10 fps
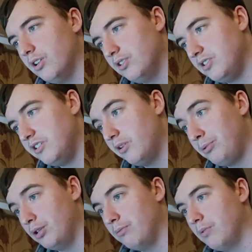on the
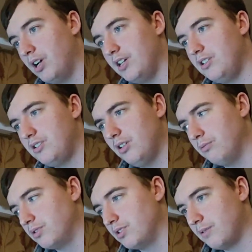CW? I
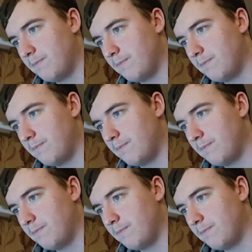don't.